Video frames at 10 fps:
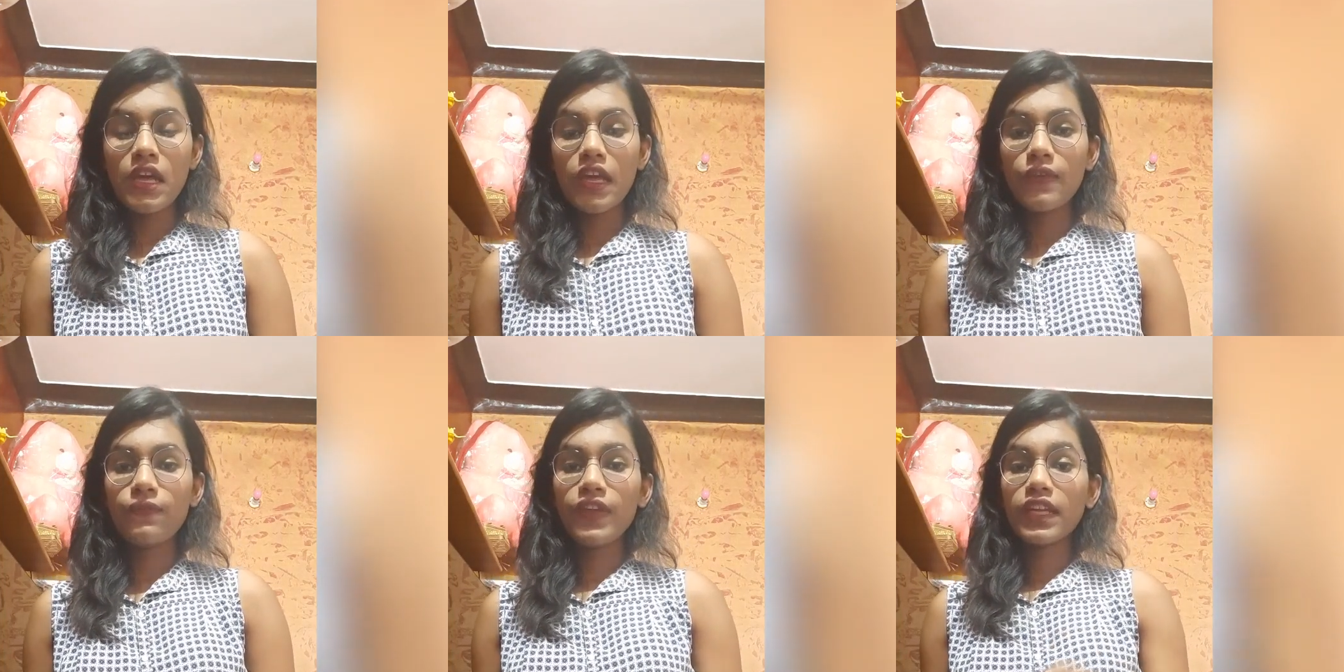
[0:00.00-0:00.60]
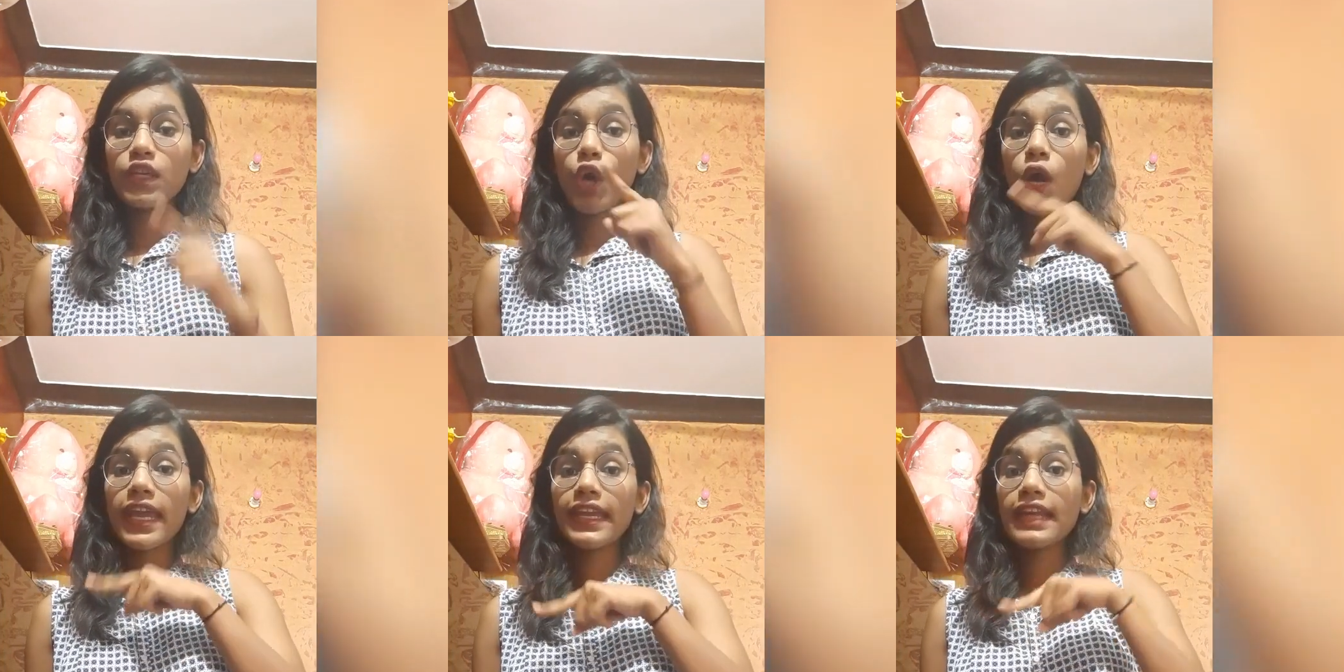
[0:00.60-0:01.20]
If we
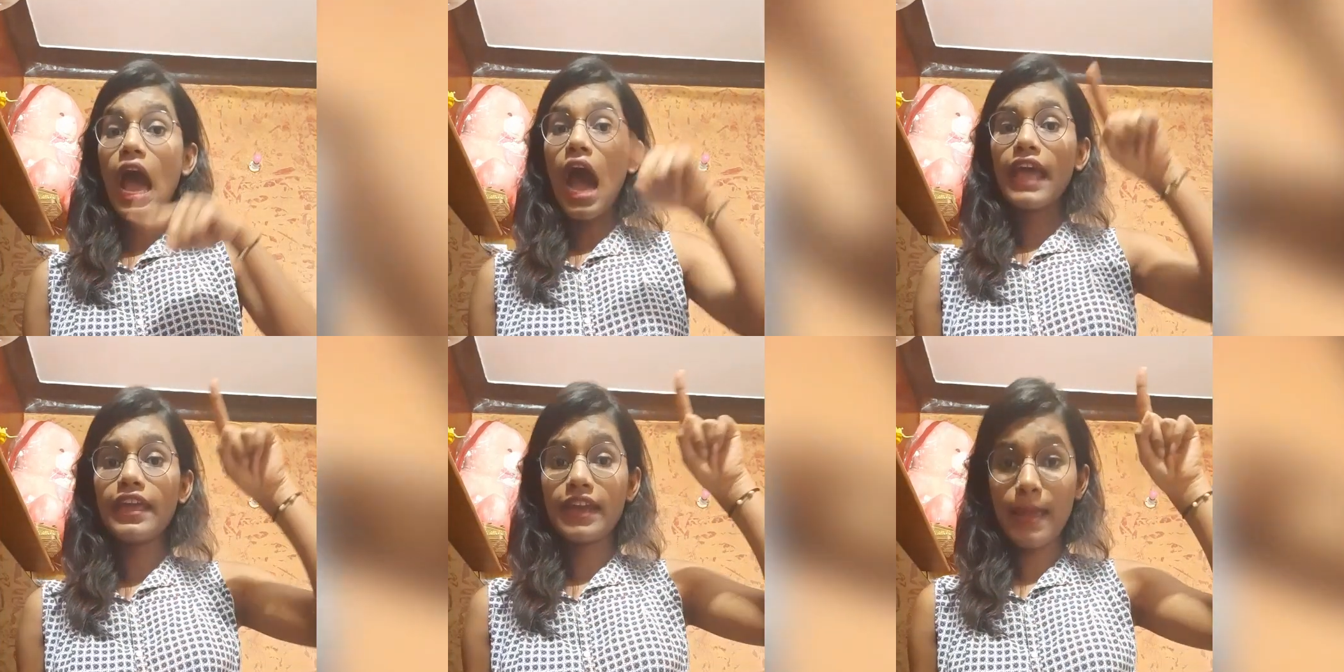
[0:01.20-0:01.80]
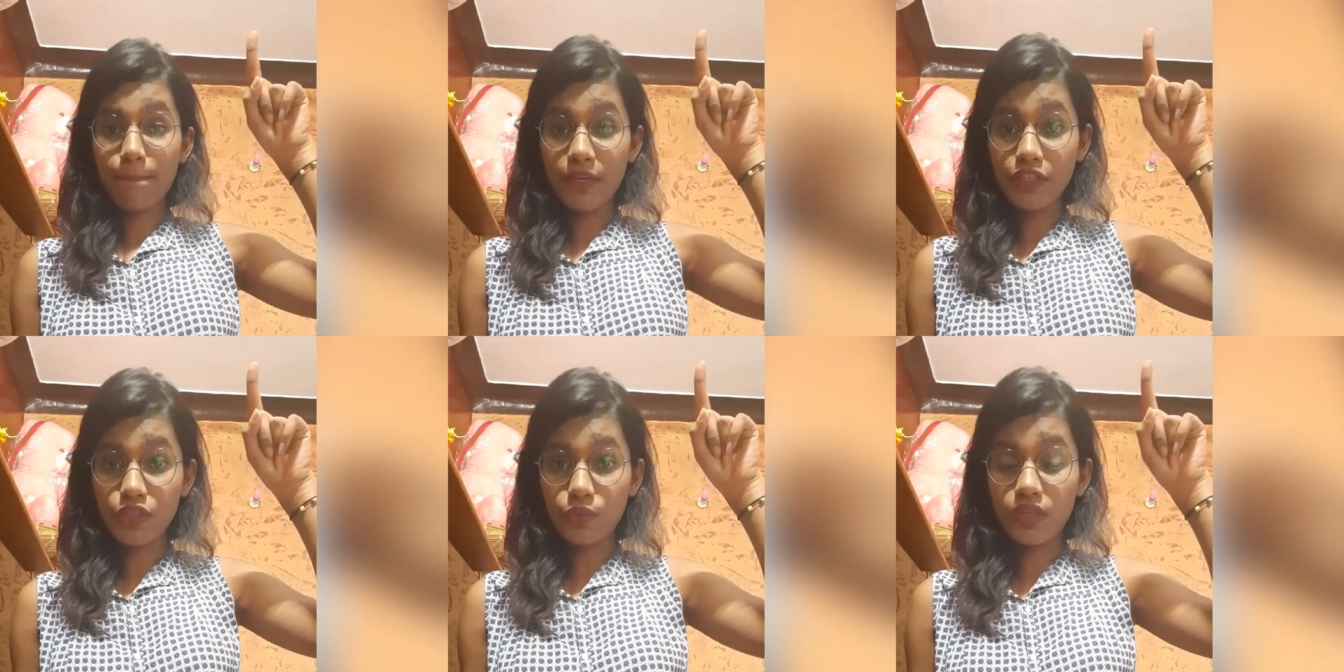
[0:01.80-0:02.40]
talk at higher
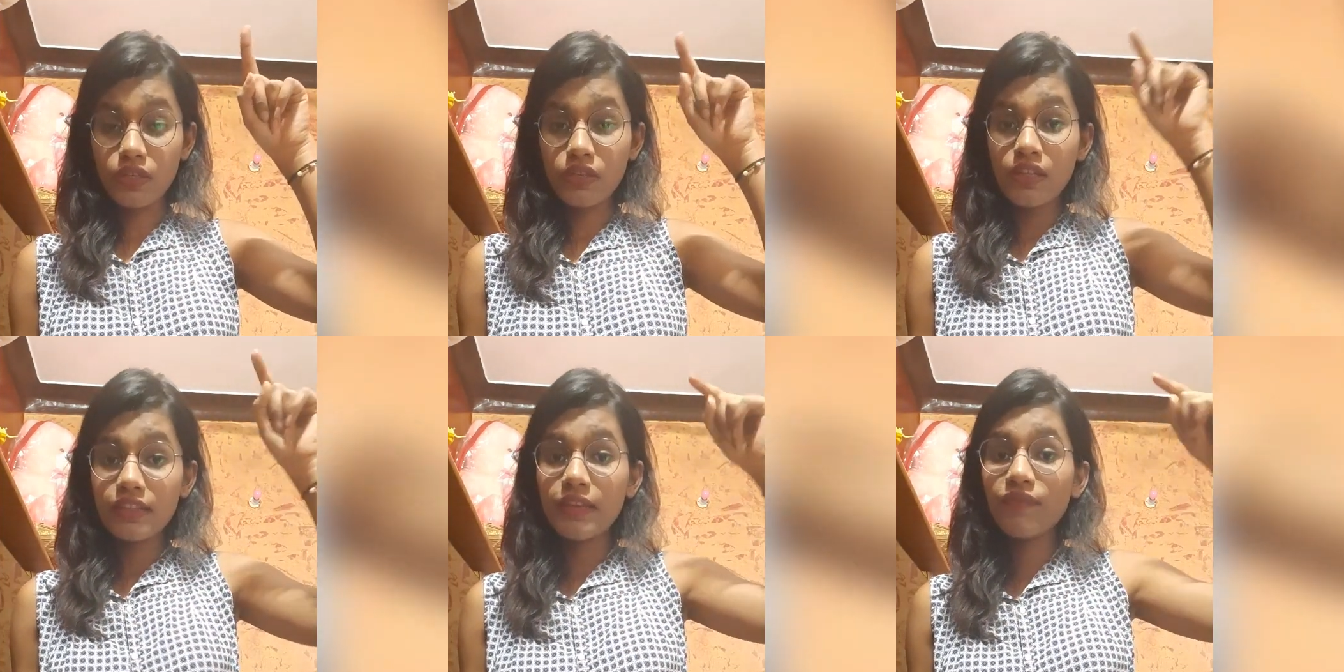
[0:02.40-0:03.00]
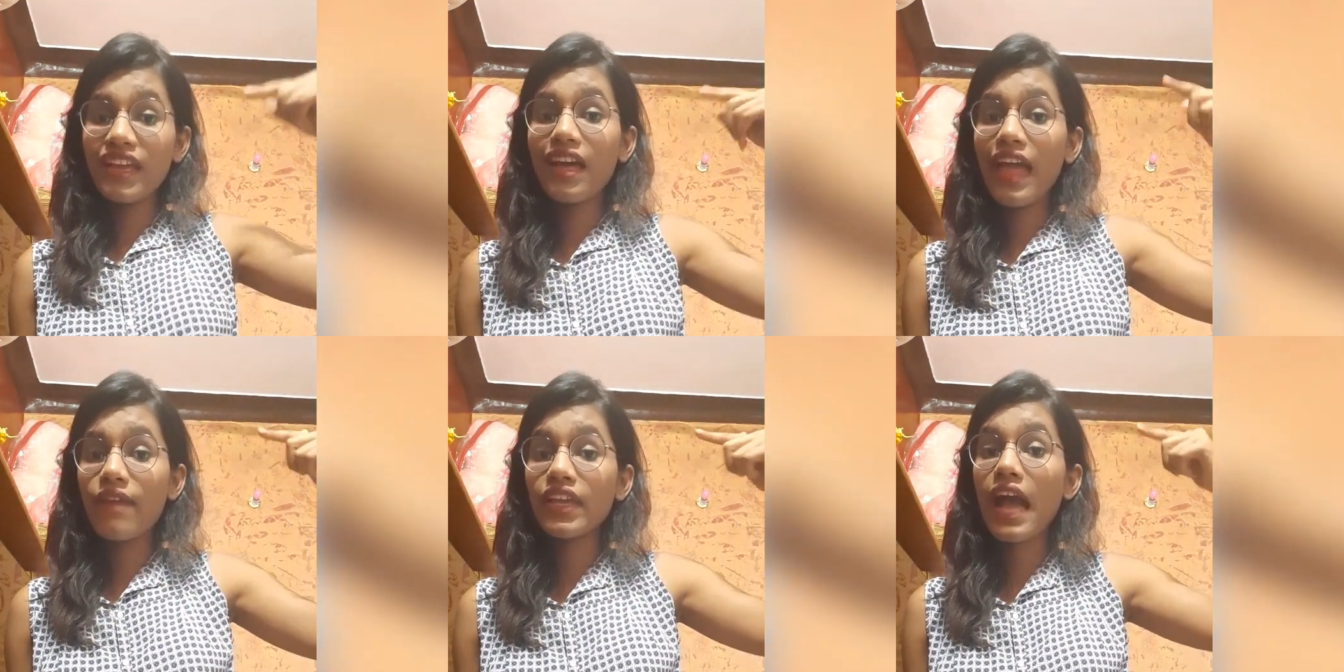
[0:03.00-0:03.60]
amplitude, then we are
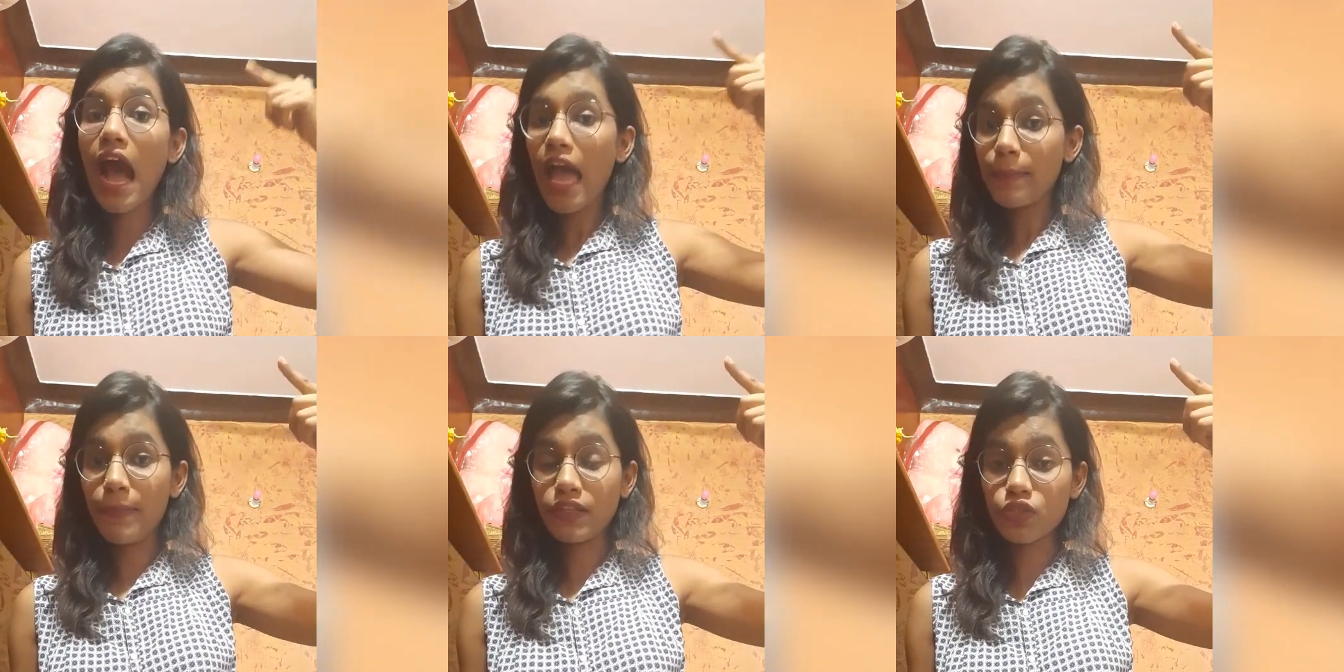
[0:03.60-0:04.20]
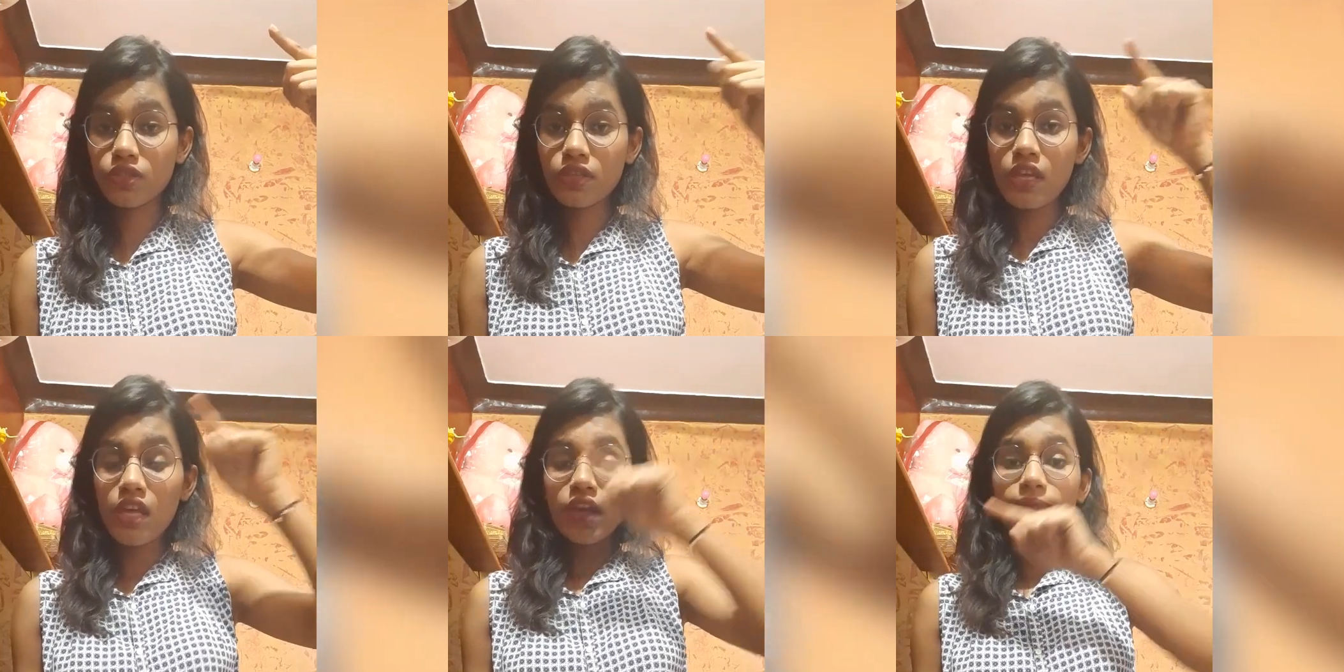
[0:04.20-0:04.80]
having high pitch.
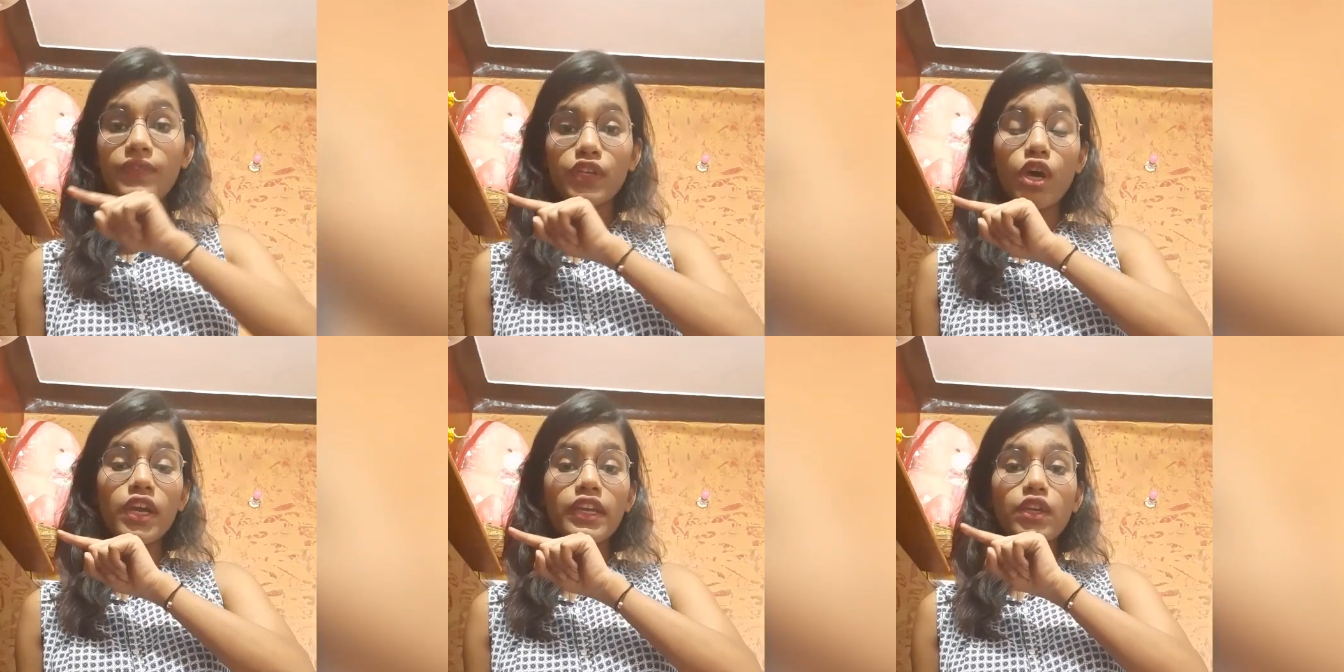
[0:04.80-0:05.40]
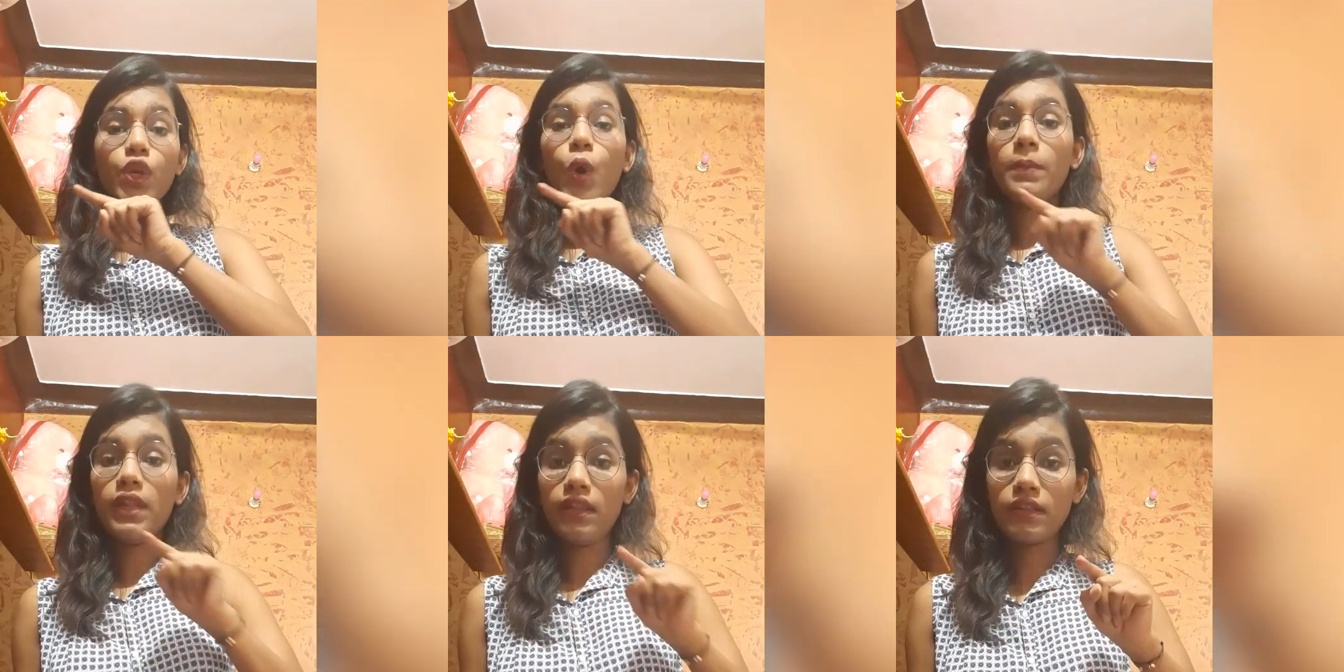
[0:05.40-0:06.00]
If we talk at normal,